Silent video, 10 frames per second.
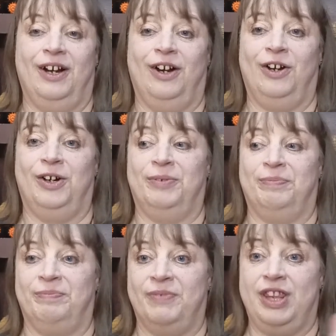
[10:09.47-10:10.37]

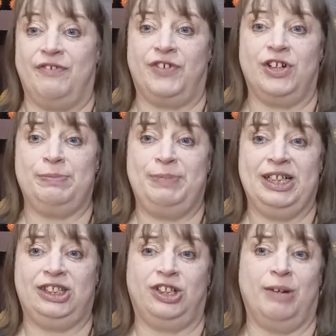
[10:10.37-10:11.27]
The first
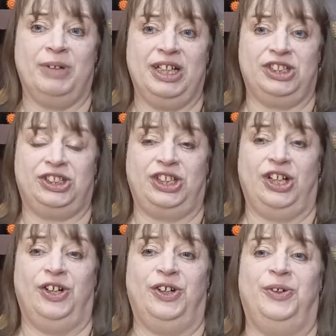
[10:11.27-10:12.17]
picture I'm going to
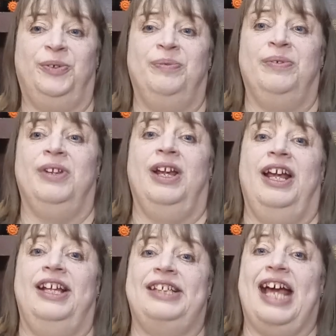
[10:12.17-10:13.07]
show
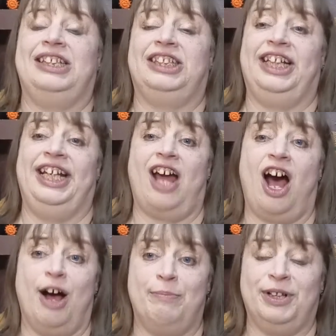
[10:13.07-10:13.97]
is actually in
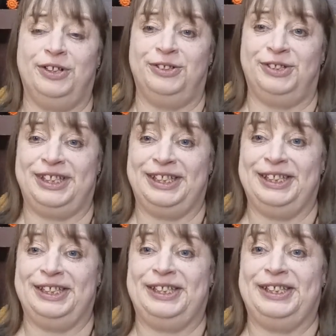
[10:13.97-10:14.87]

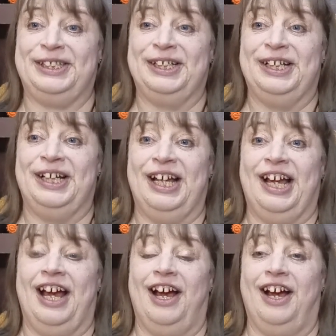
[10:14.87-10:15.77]
Opelousas.
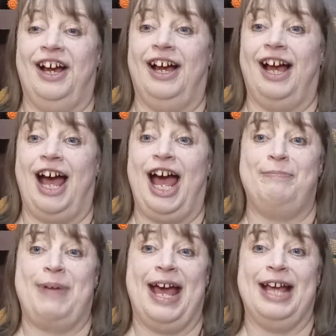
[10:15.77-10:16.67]
I
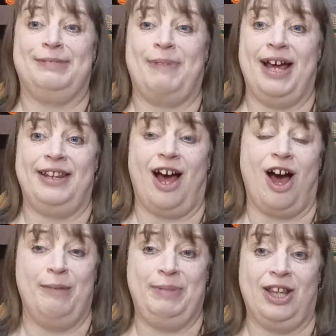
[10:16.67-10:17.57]
had passed by the
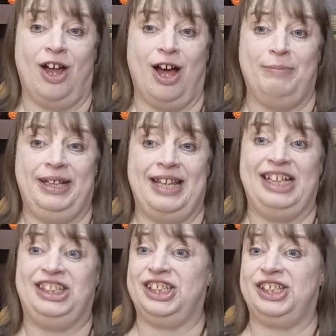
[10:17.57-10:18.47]
Hobby Lobby.
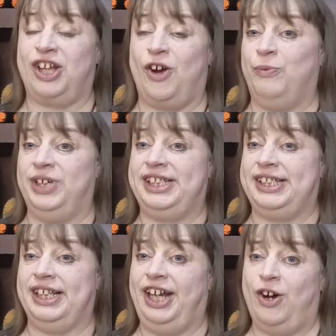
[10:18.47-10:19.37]
They just
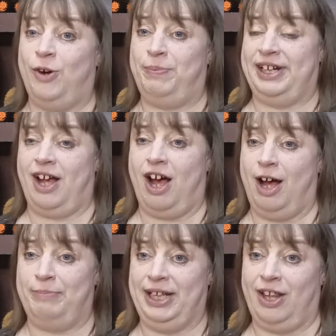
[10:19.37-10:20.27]
recently opened a
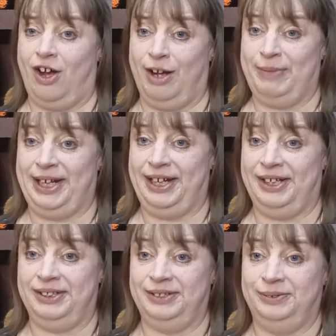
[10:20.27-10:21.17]
Hobby Lobby.